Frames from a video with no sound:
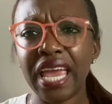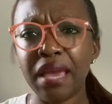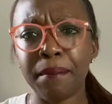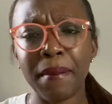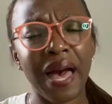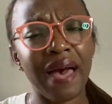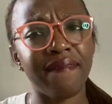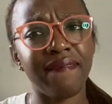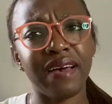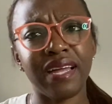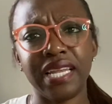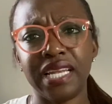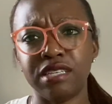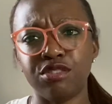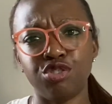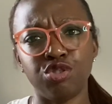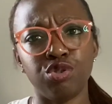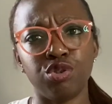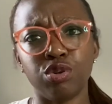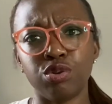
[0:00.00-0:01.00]
my
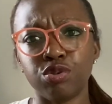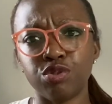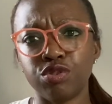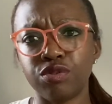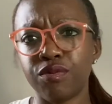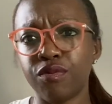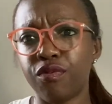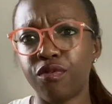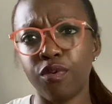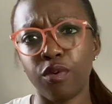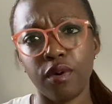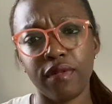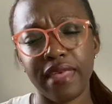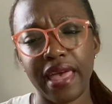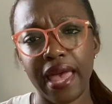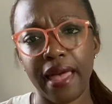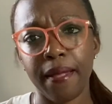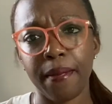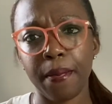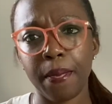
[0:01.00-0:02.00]
financial goals for
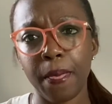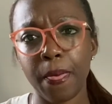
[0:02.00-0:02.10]
that.